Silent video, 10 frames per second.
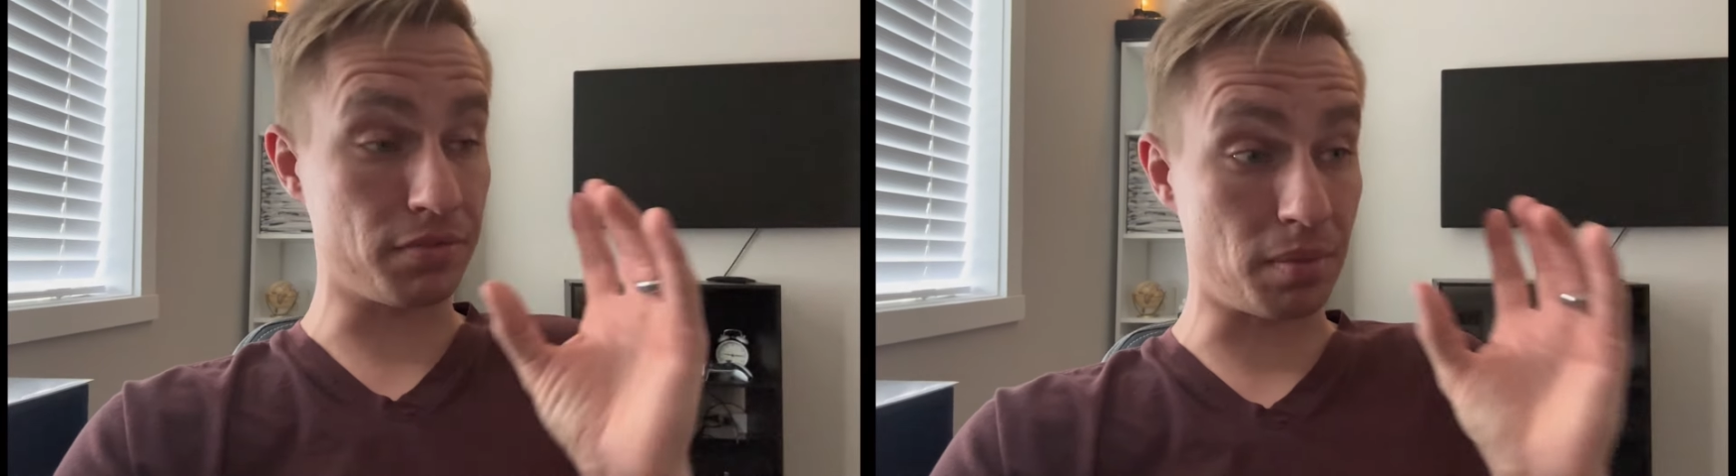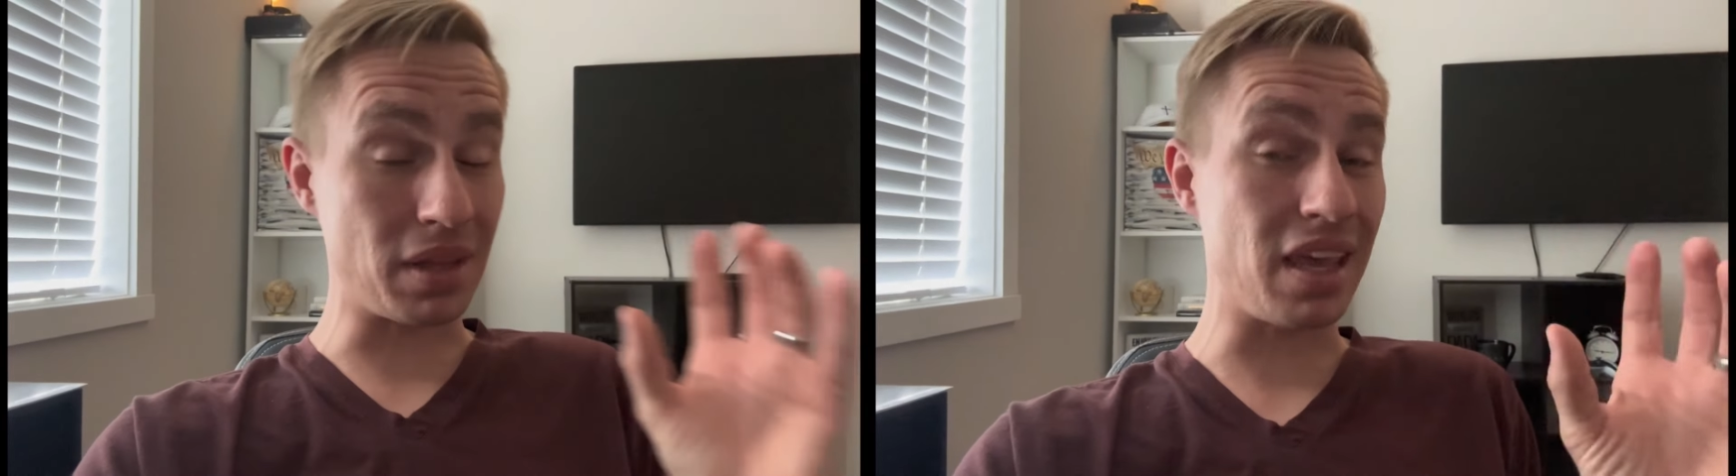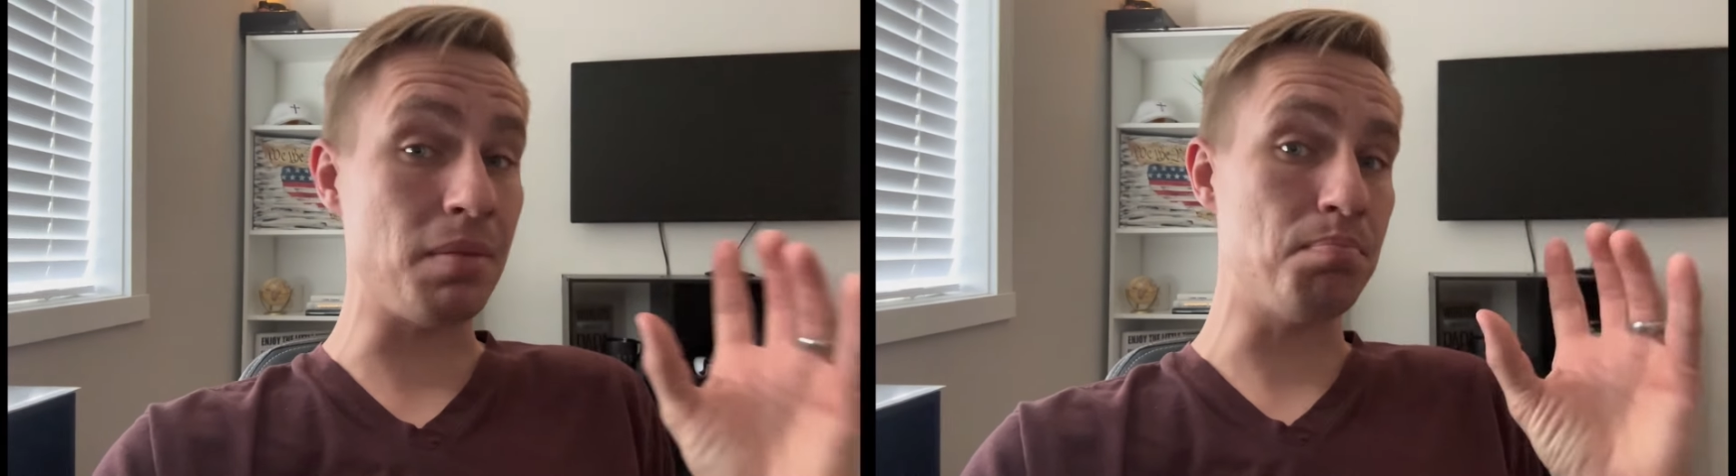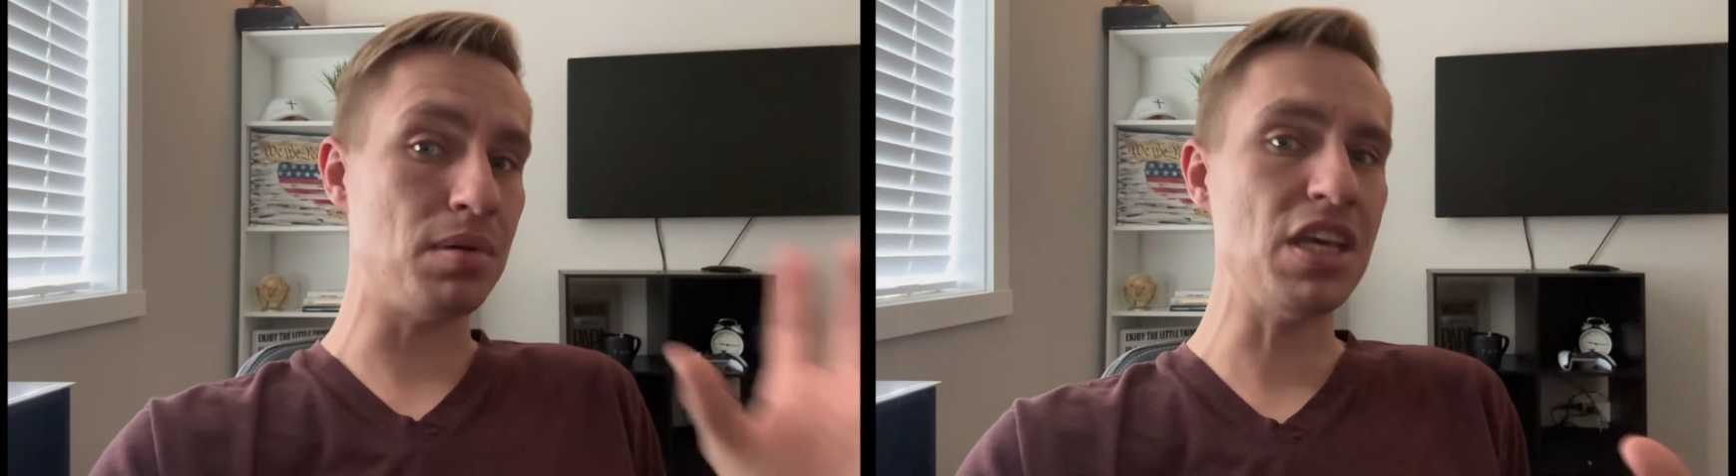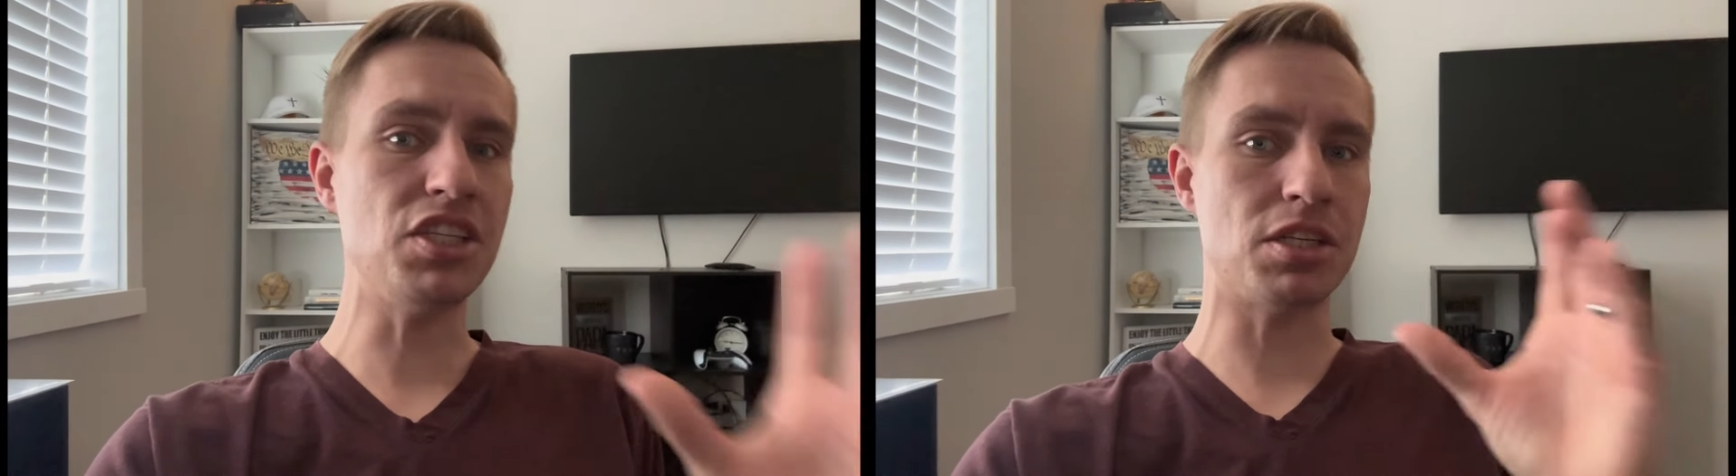from the
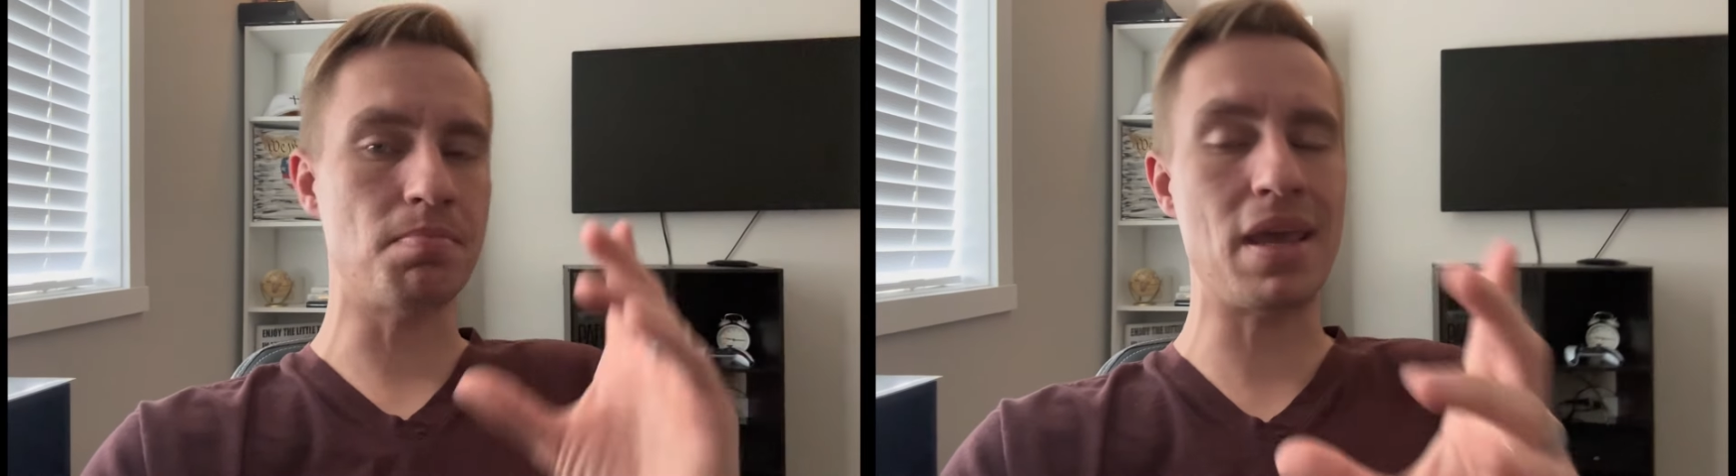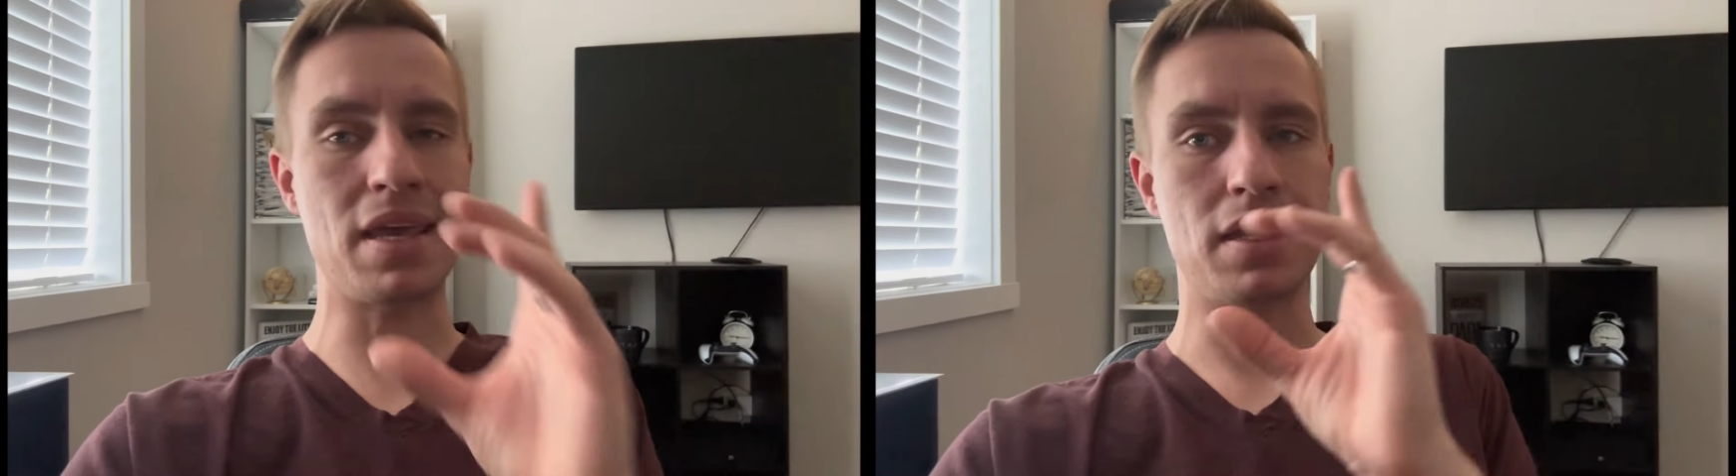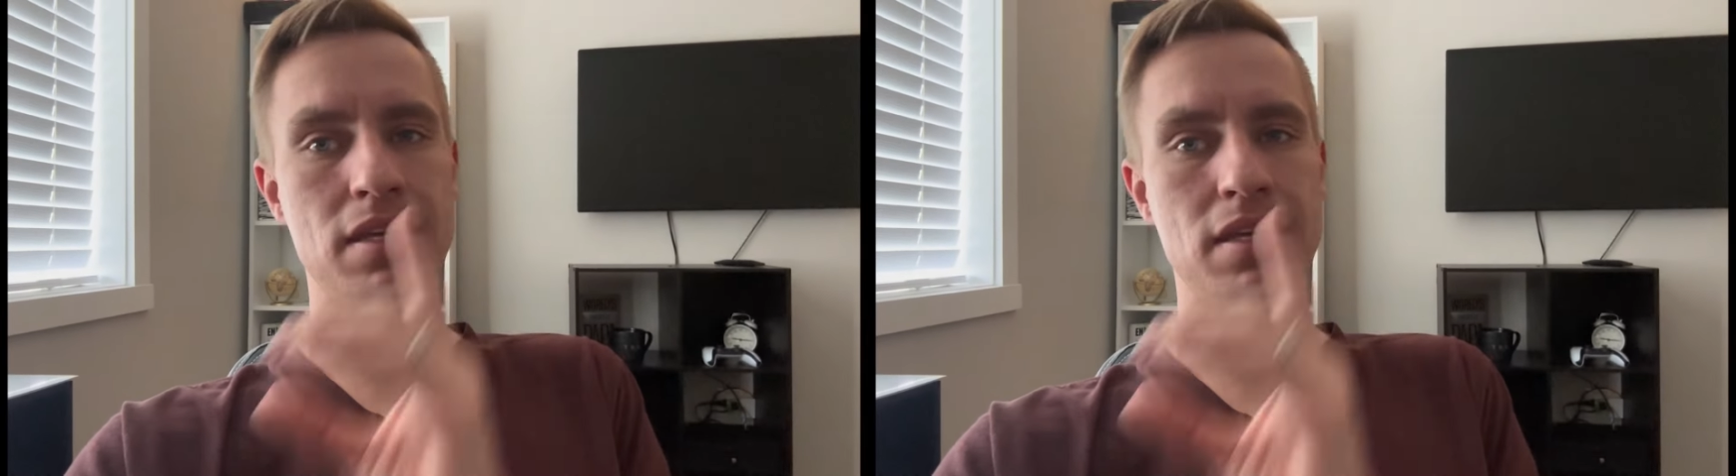impeachment